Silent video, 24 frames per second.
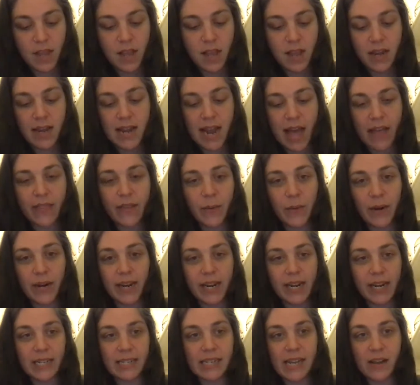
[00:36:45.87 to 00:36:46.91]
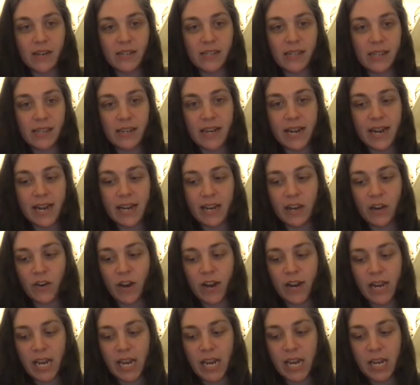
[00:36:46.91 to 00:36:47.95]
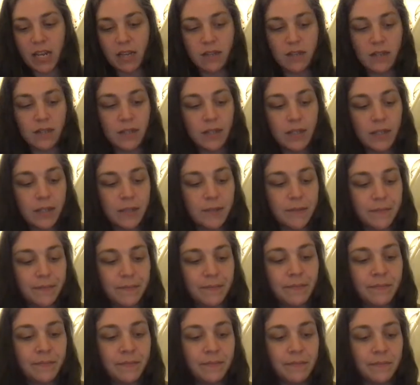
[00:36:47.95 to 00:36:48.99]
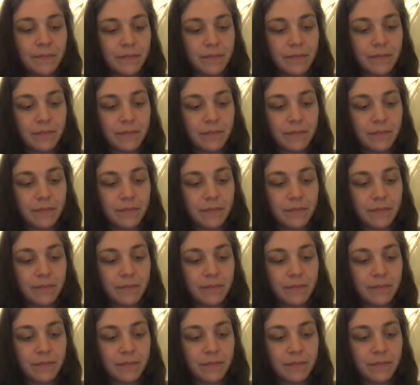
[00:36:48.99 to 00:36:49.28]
Now that we're getting down to the nitty gritty, let's